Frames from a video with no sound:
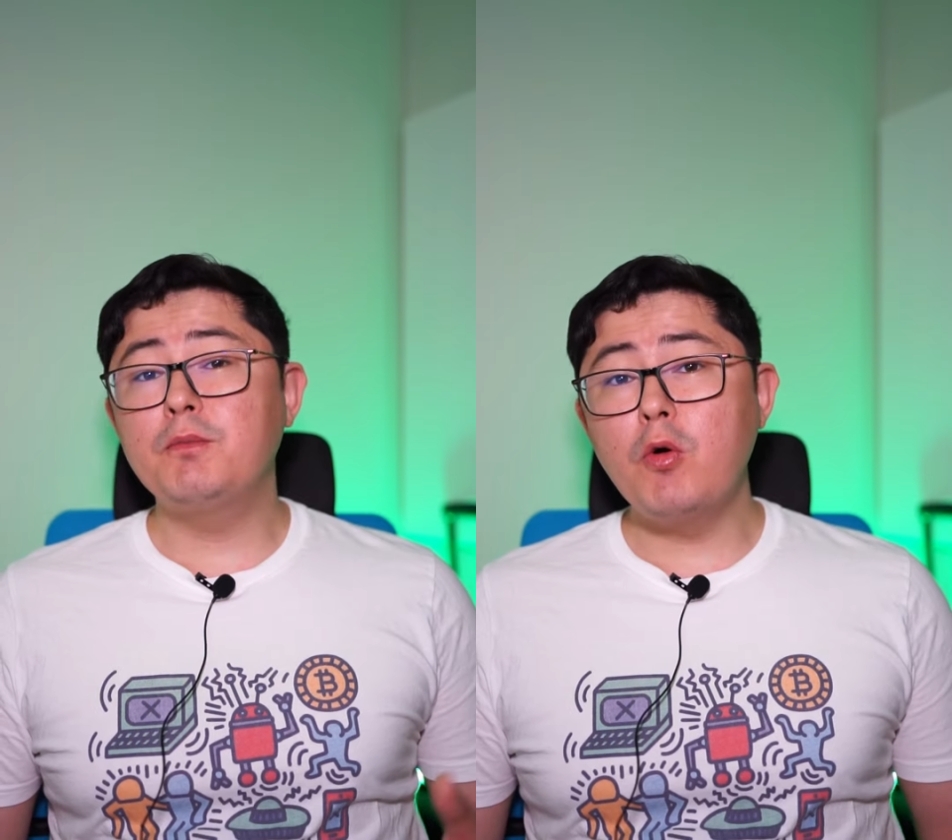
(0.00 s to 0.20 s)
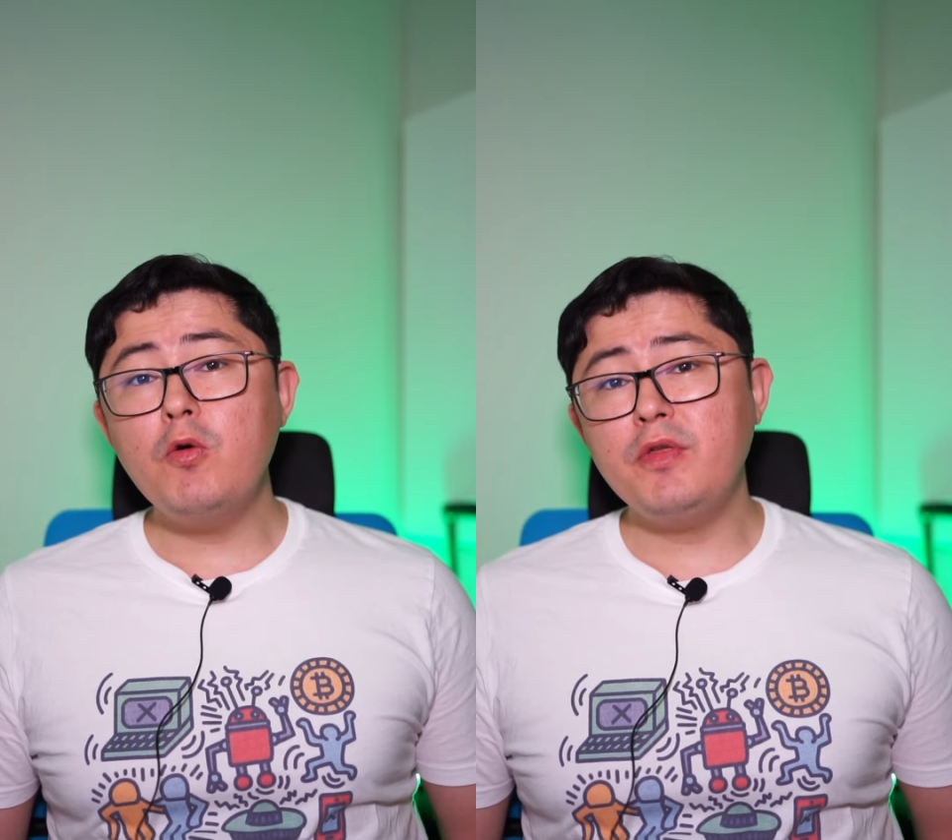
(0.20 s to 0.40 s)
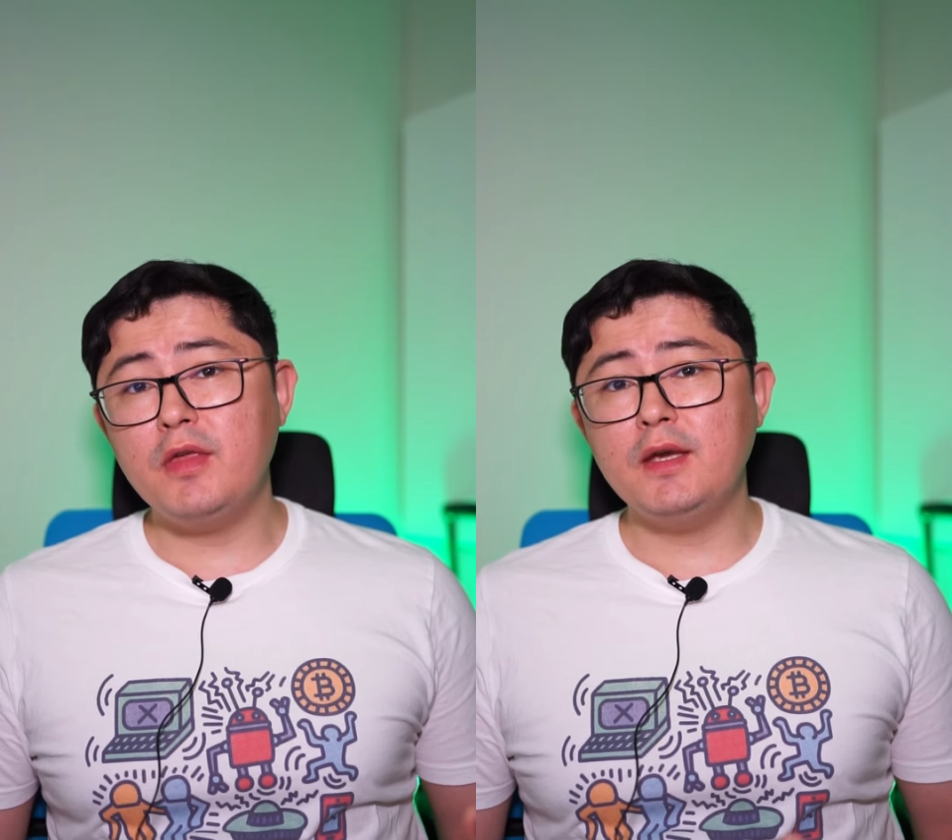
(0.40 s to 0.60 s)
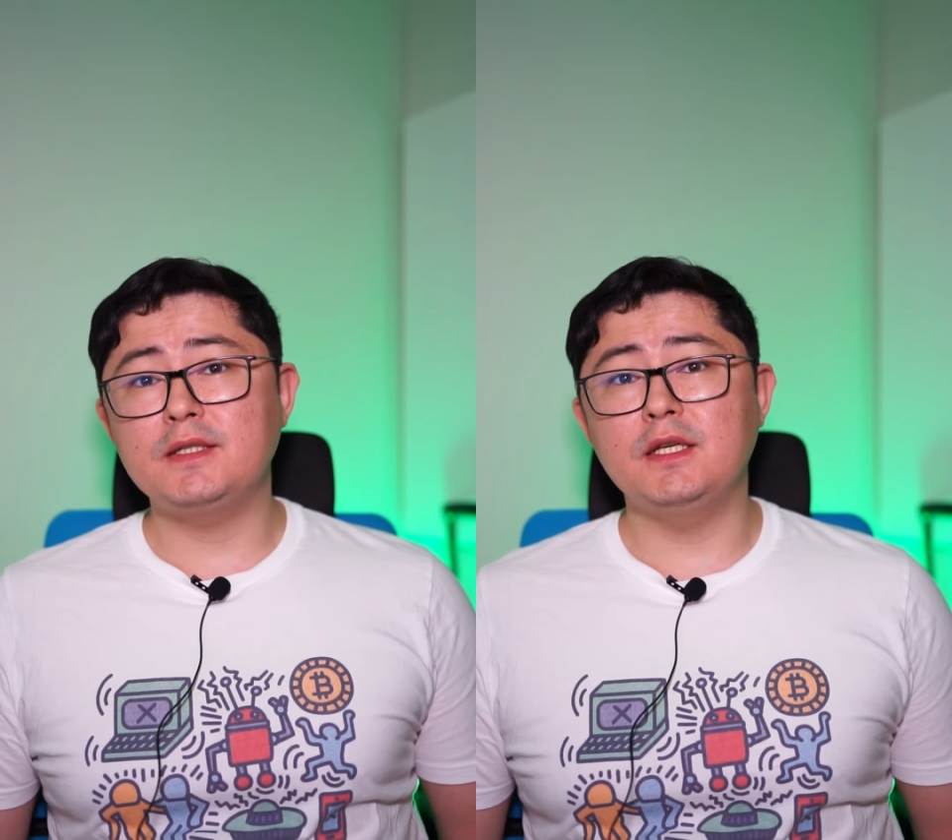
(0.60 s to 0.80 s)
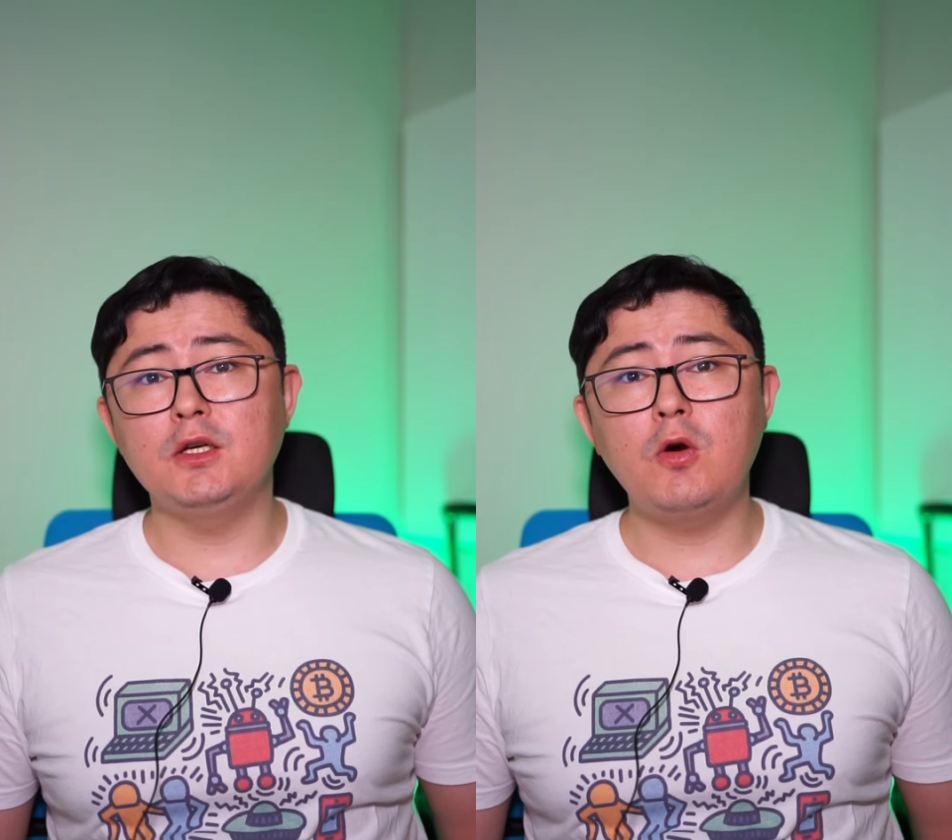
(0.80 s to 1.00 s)
most
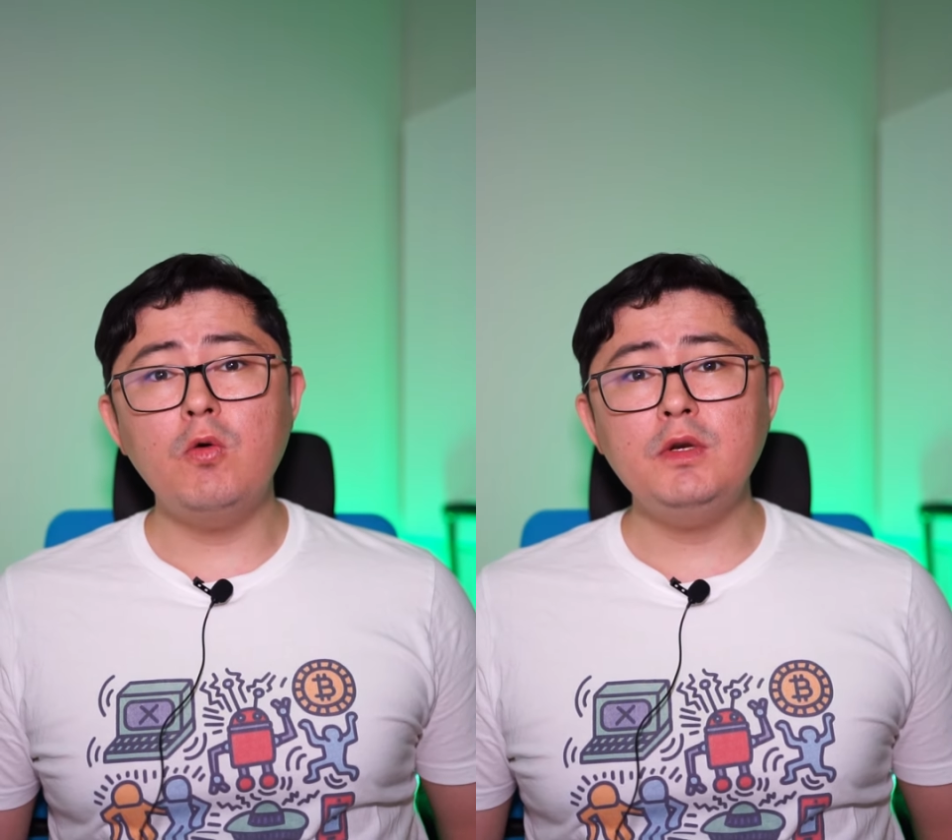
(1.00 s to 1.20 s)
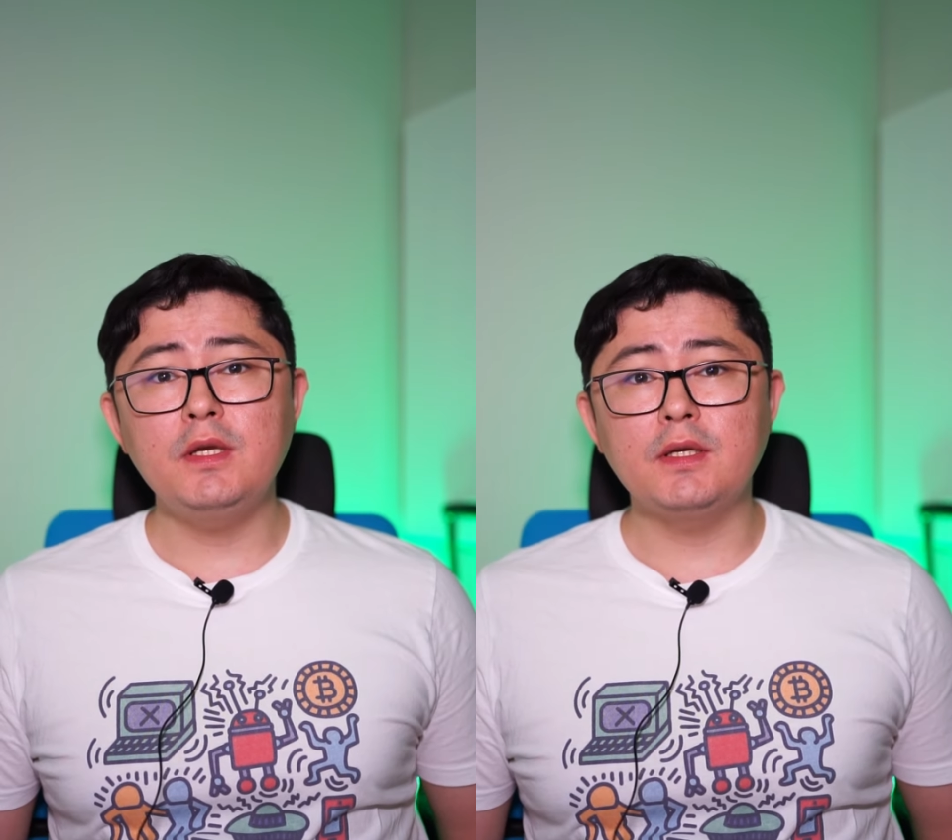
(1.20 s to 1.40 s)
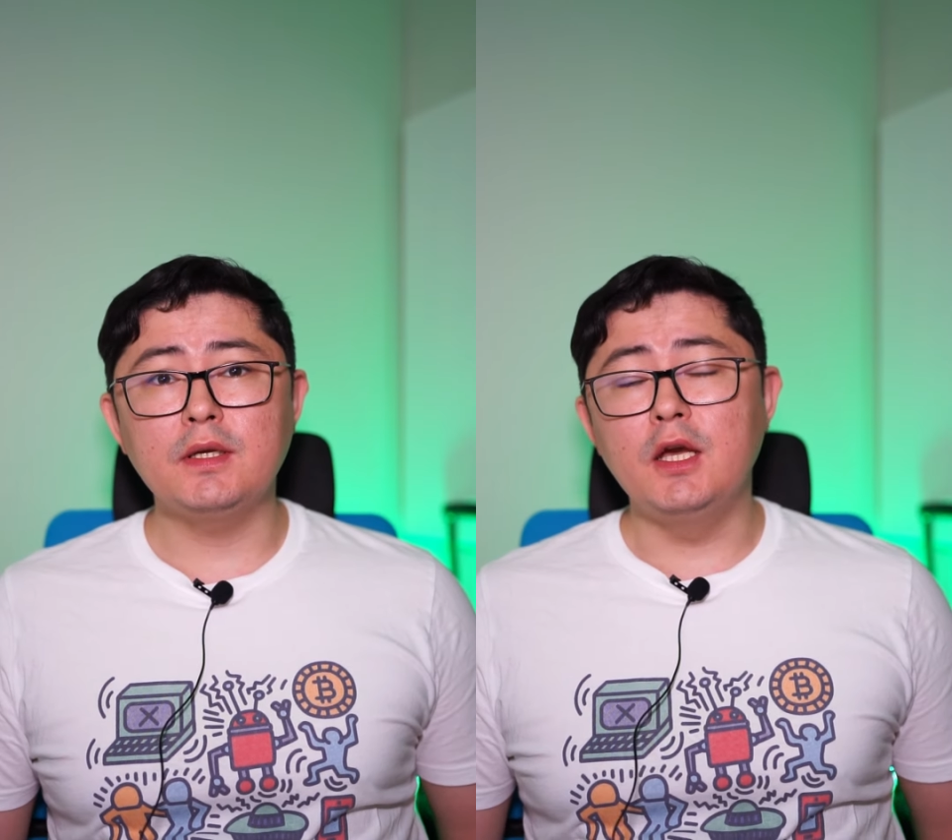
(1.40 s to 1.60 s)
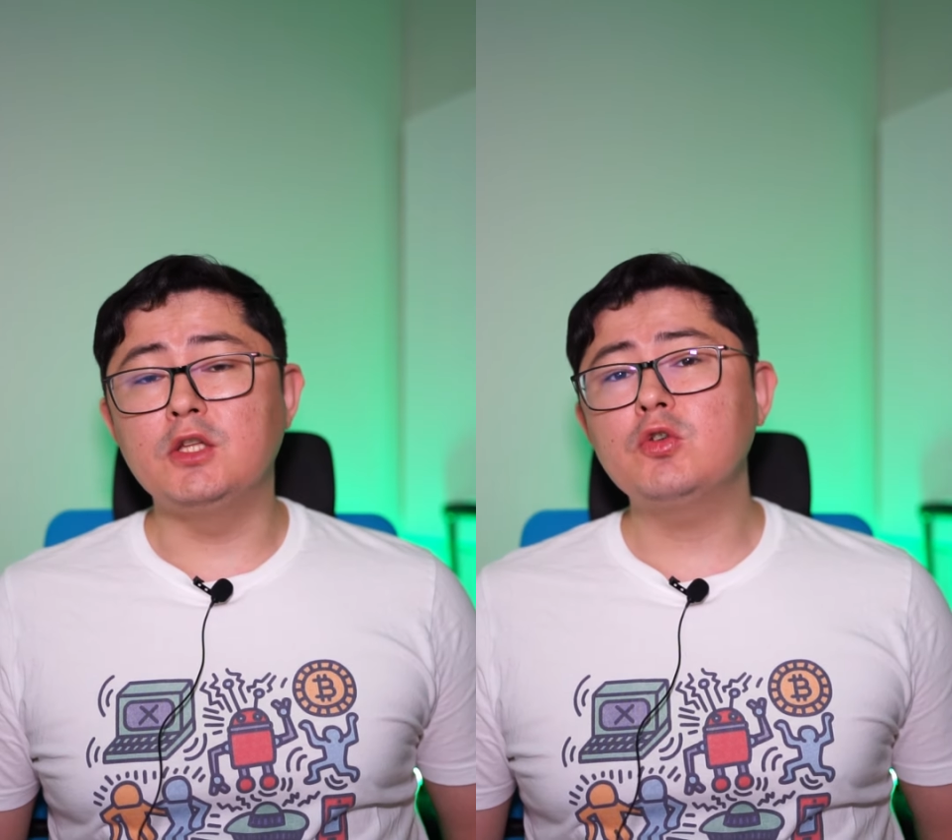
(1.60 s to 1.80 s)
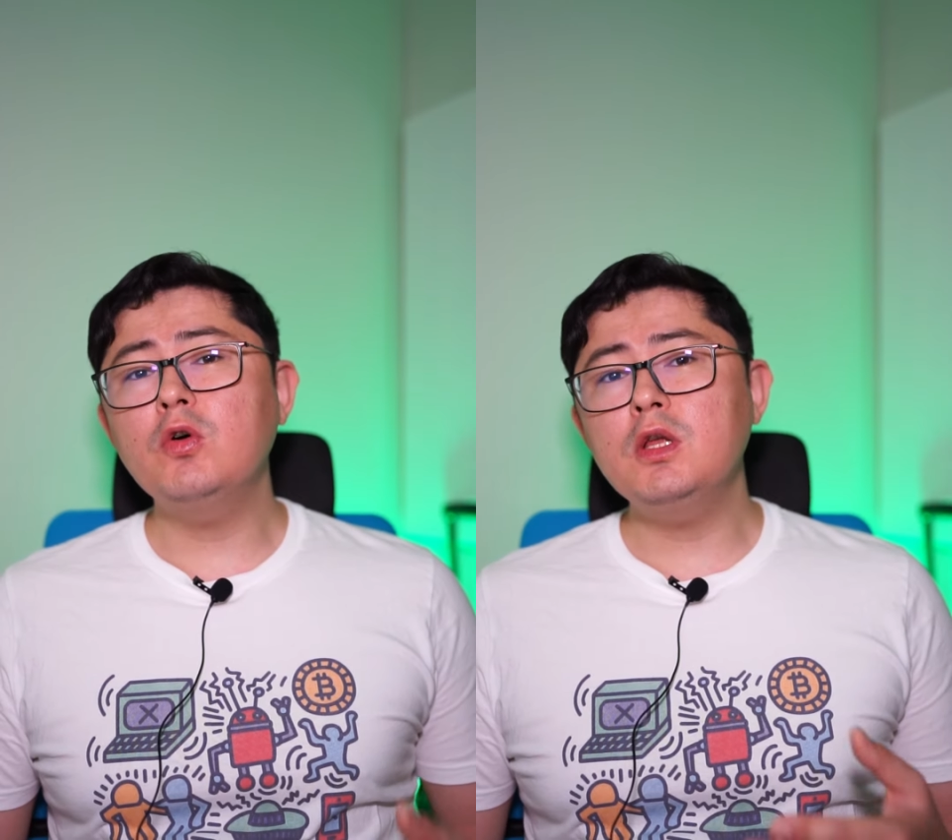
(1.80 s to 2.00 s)
things in coding,
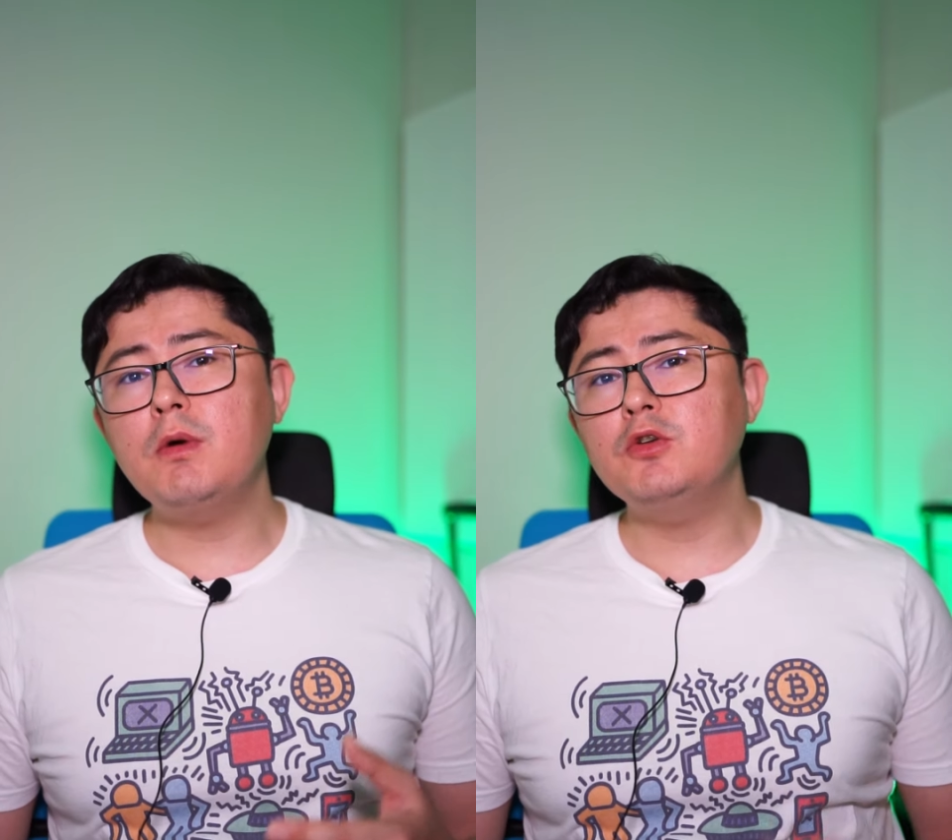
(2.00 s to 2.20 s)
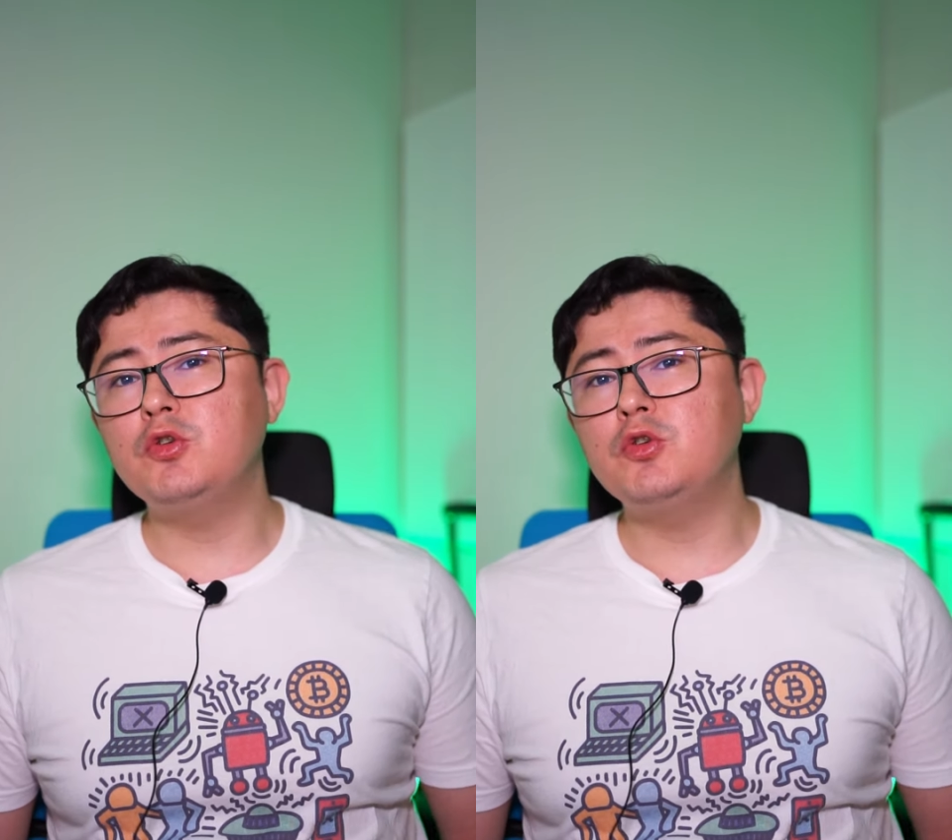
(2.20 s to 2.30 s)
it's all about